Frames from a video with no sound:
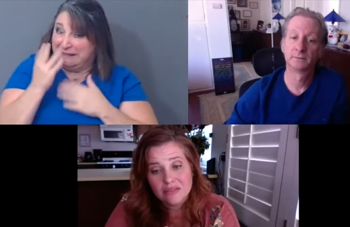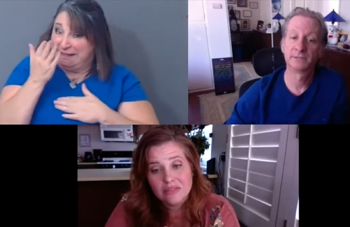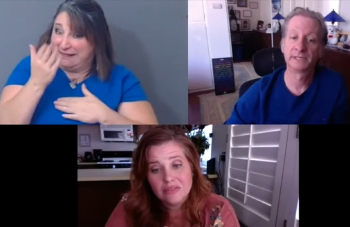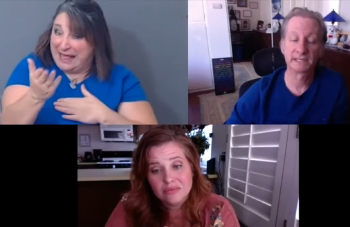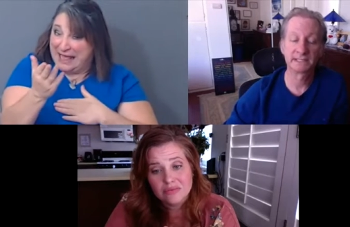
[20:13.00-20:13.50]

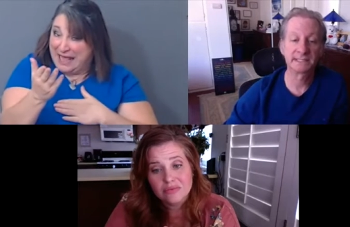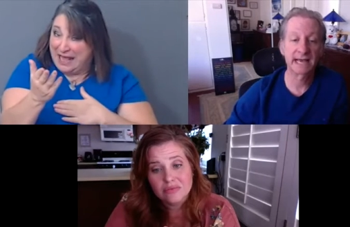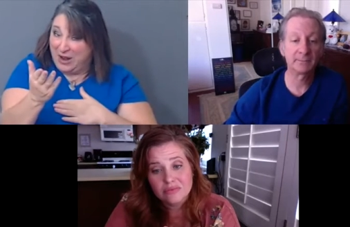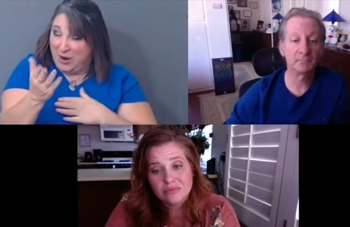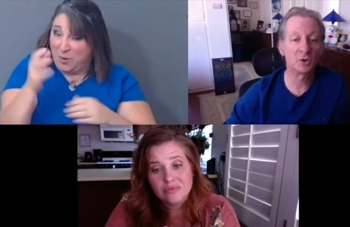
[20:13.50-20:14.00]
Speaker 1: Because
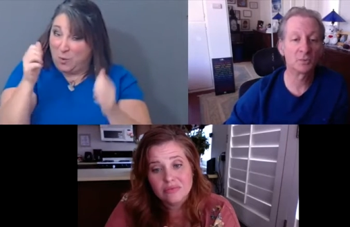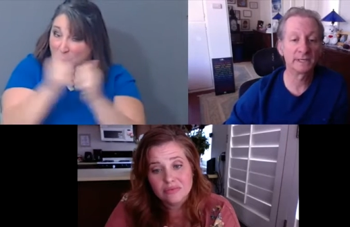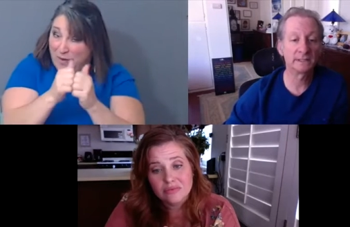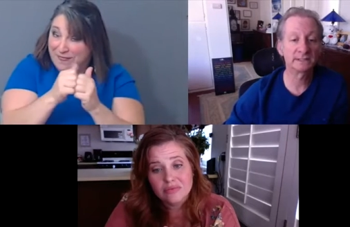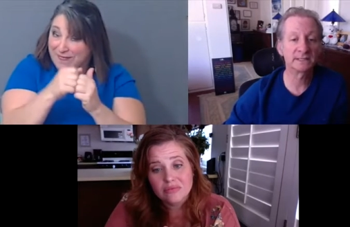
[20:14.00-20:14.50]
that
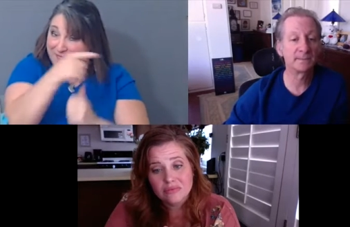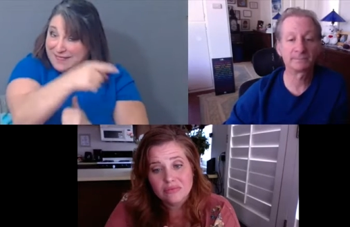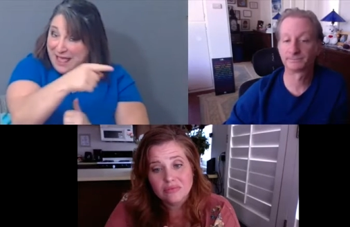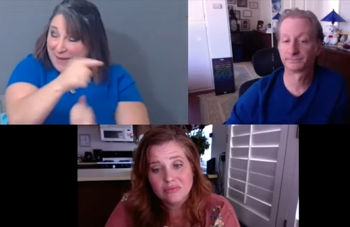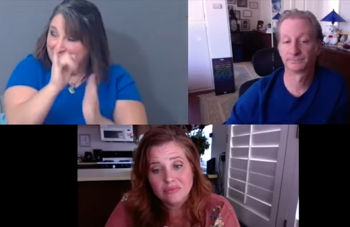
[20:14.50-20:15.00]
moment is an
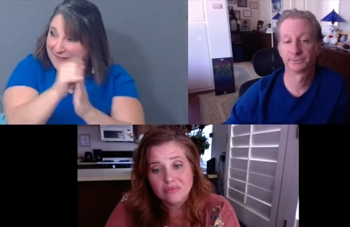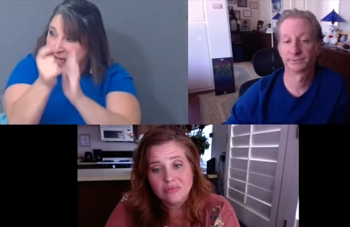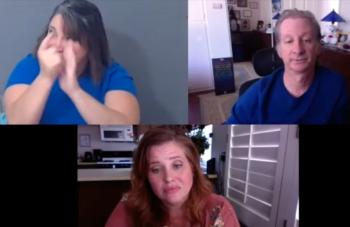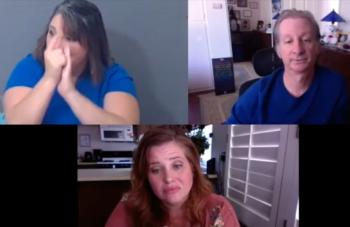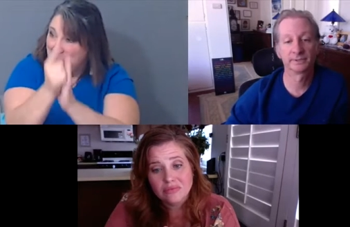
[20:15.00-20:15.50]

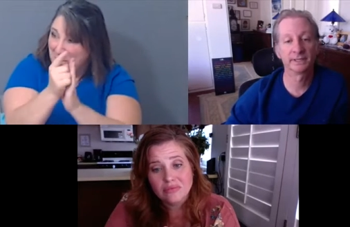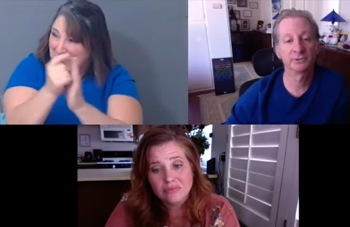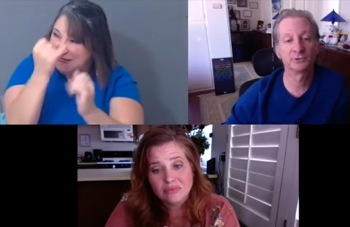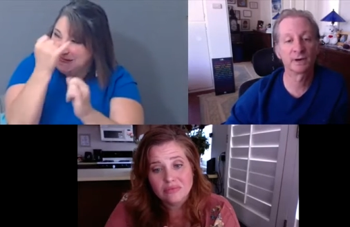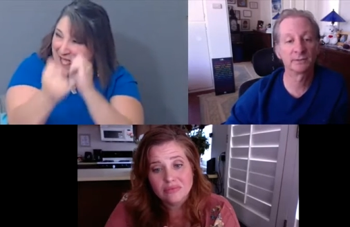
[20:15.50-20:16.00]

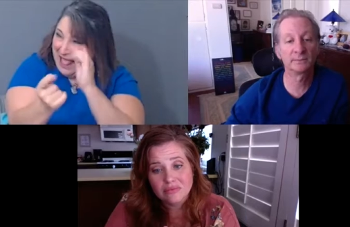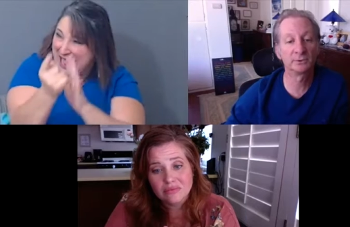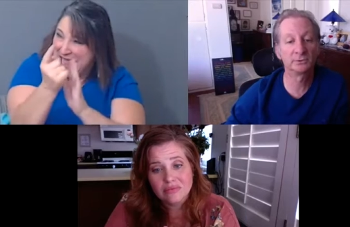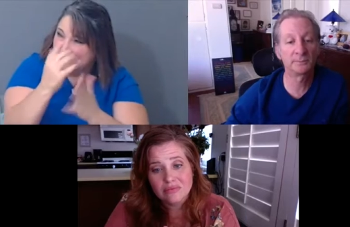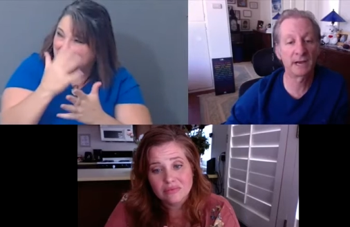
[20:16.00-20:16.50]

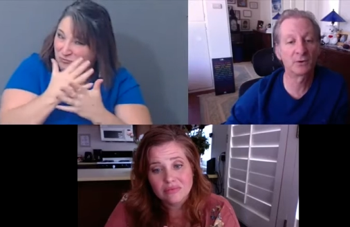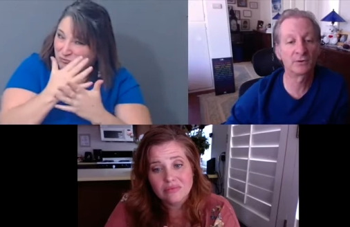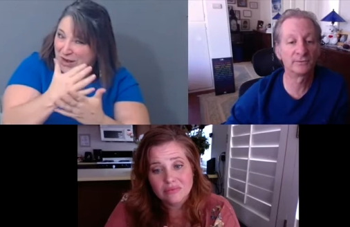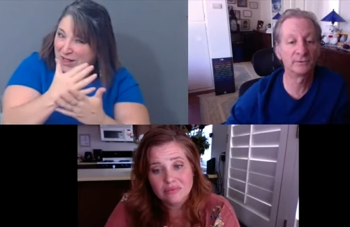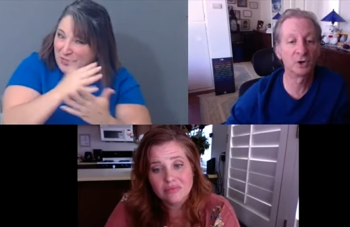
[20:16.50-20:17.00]
incredible,
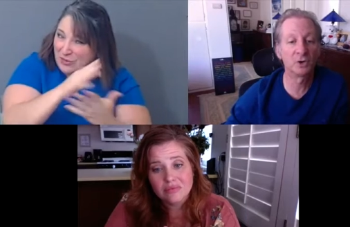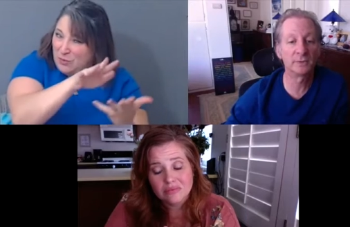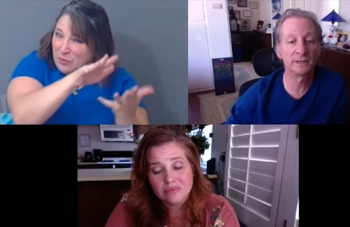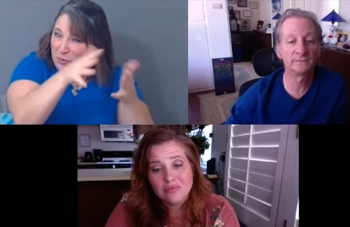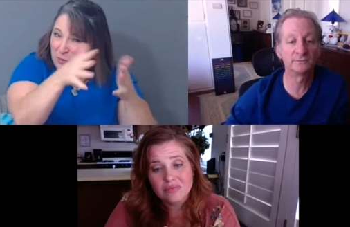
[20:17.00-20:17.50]
powerful
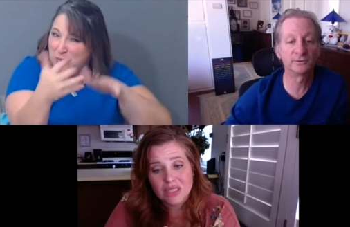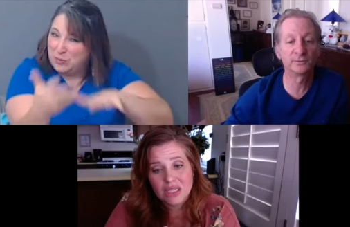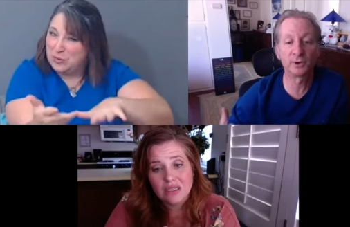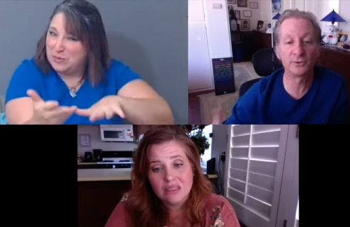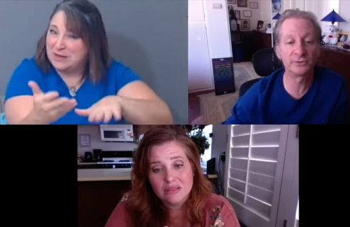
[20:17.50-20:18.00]
moment for
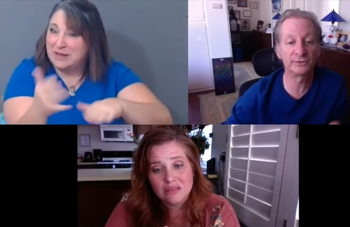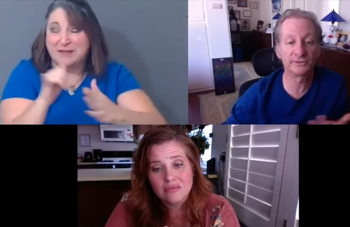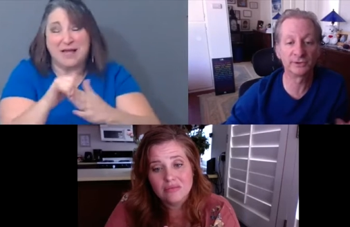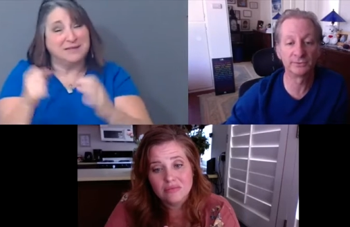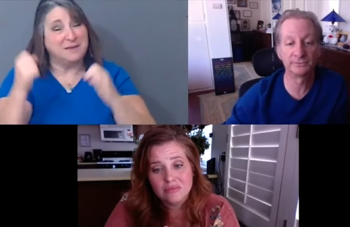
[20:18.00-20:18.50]
yeah. both
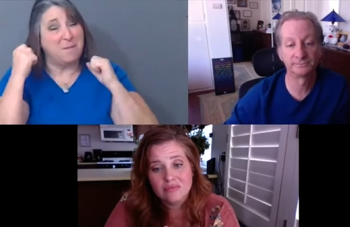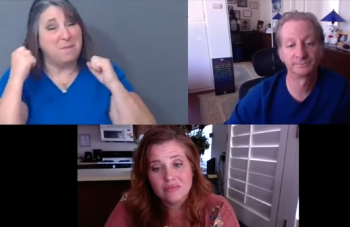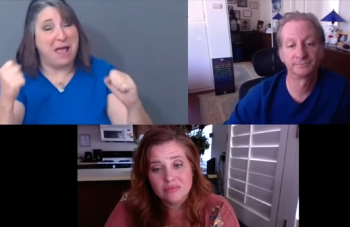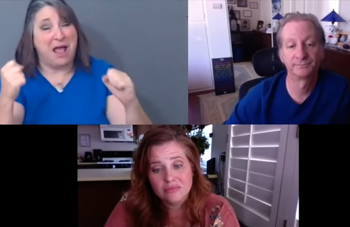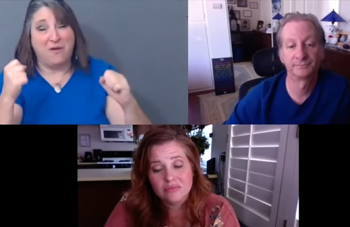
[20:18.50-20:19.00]
of you.
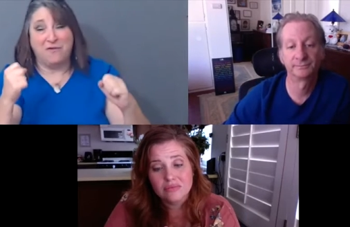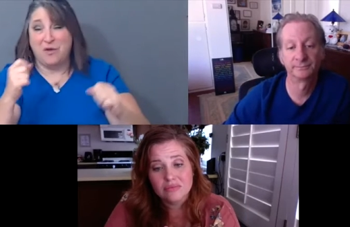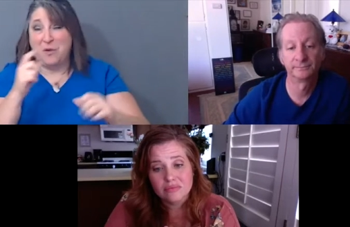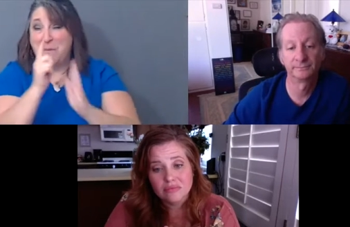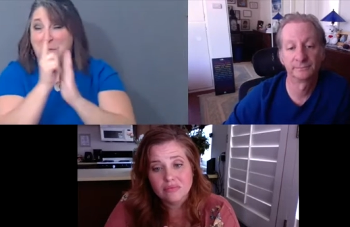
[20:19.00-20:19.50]

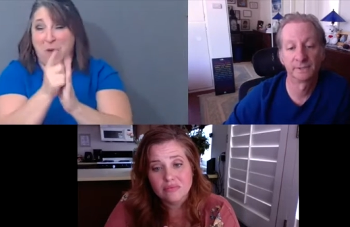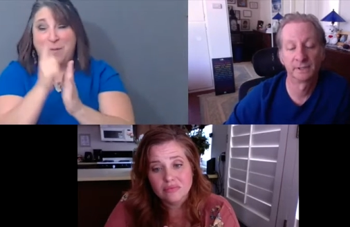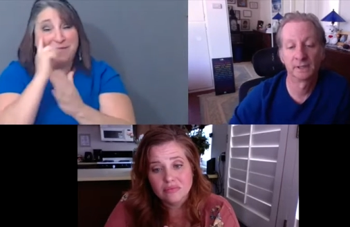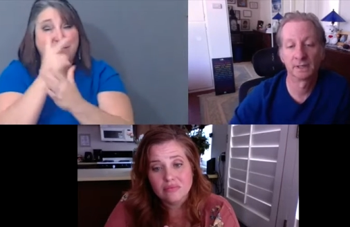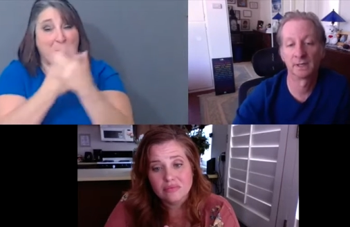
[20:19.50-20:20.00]
Speaker 2: Mm-hmm.
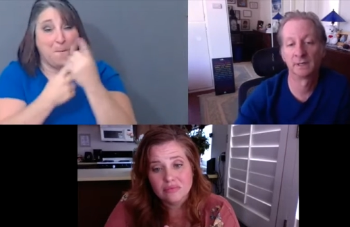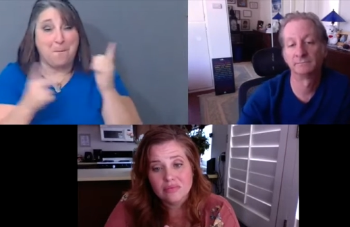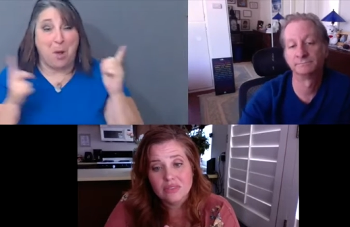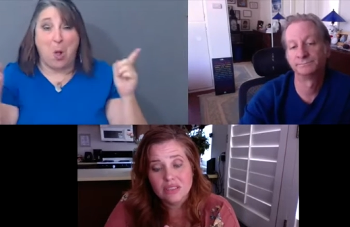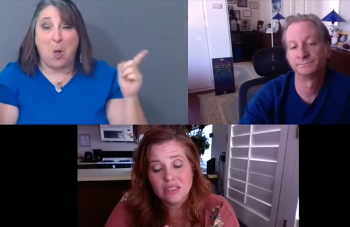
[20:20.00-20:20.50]

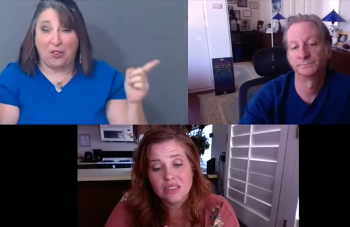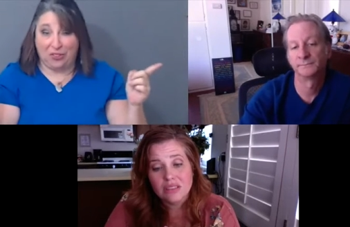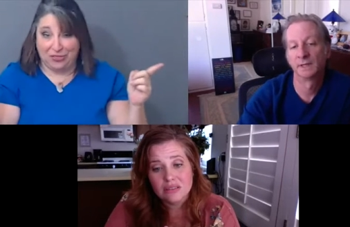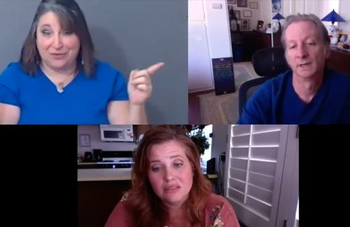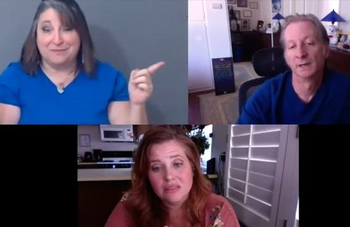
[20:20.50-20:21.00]
Um,
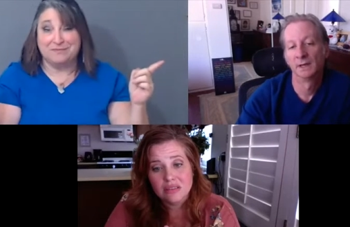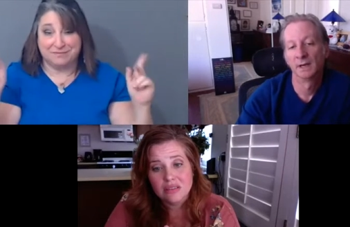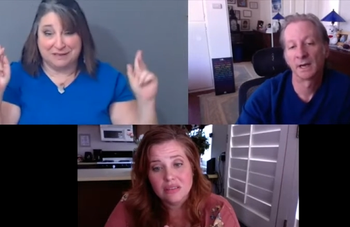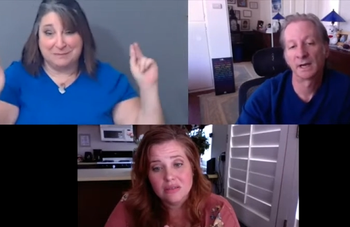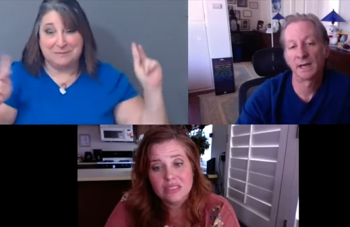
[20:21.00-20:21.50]

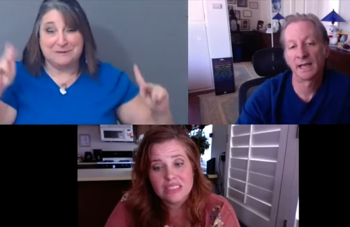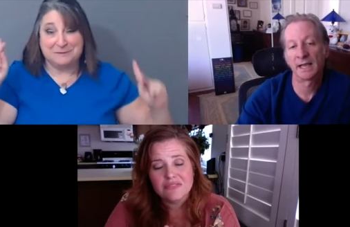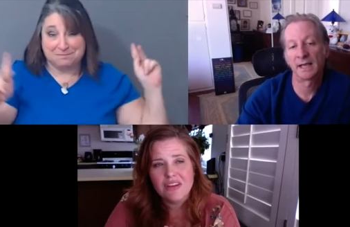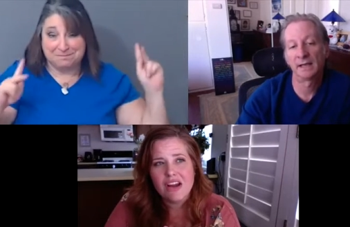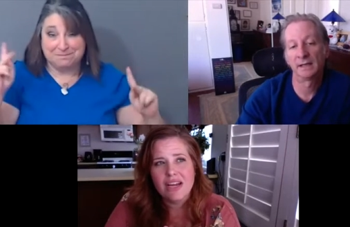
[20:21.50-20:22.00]
it's
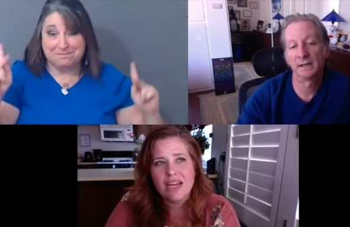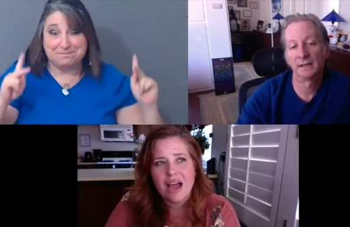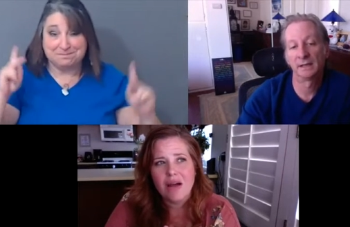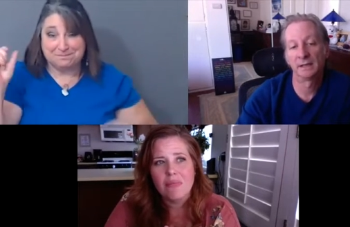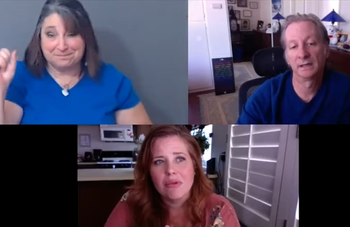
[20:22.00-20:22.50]
very
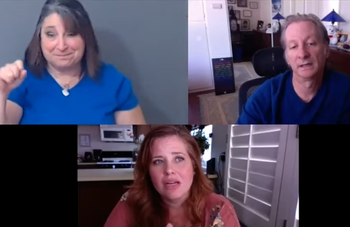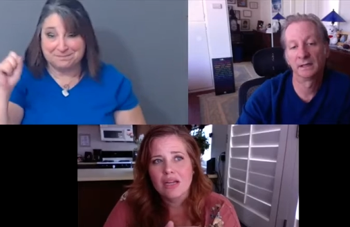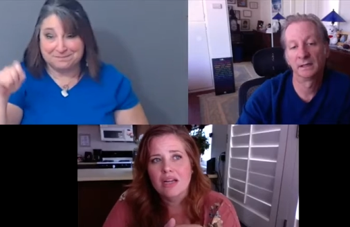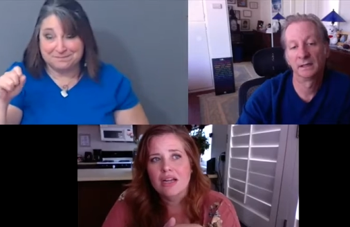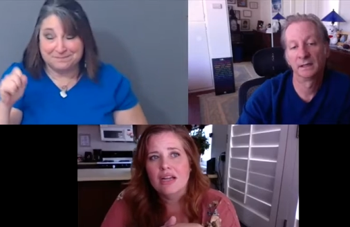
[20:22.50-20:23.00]
um,
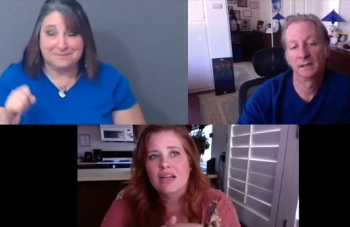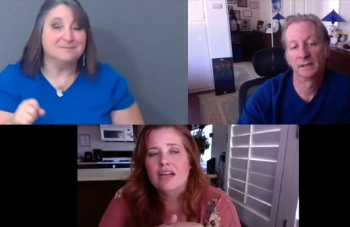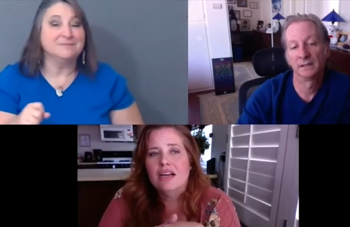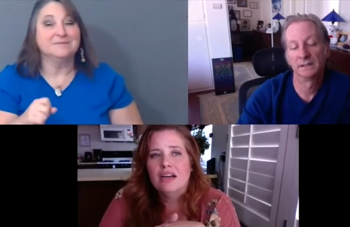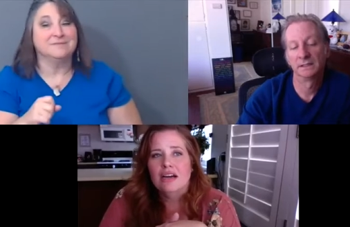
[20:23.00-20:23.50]

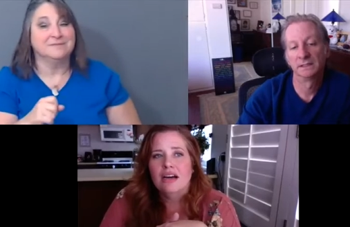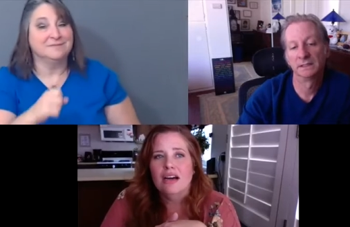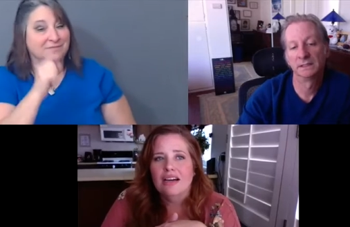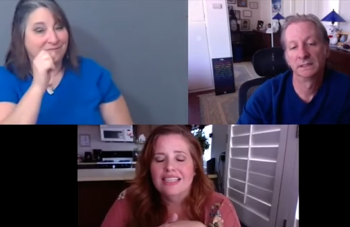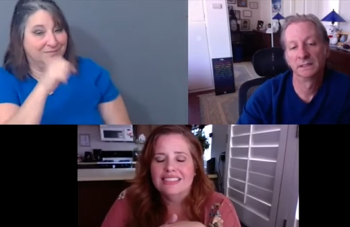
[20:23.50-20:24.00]

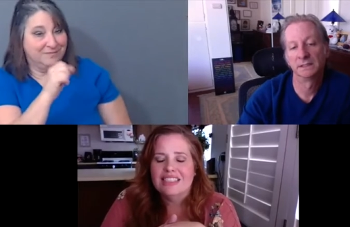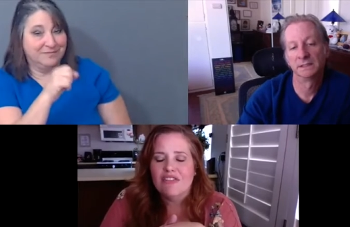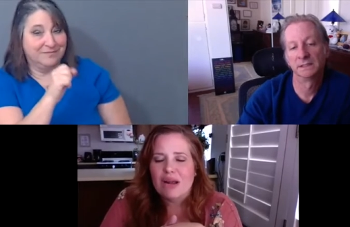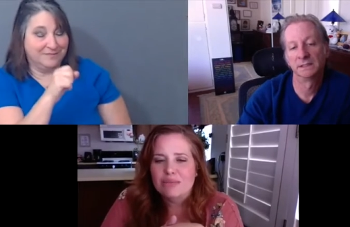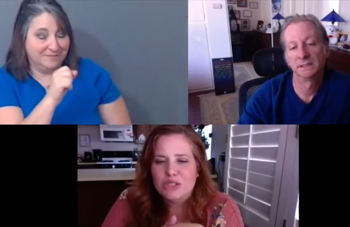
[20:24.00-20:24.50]
uh, it's
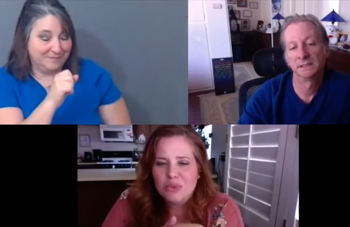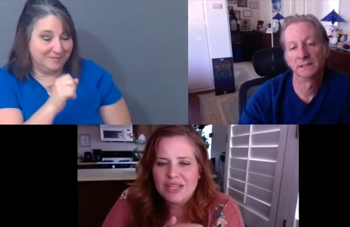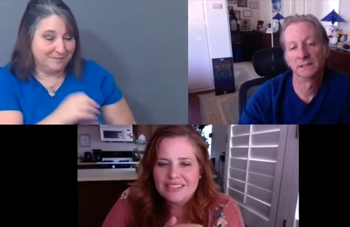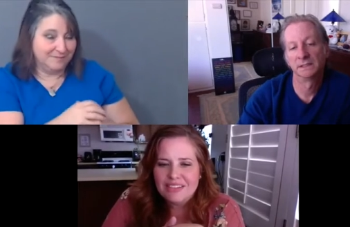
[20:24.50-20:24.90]
different. I'm doing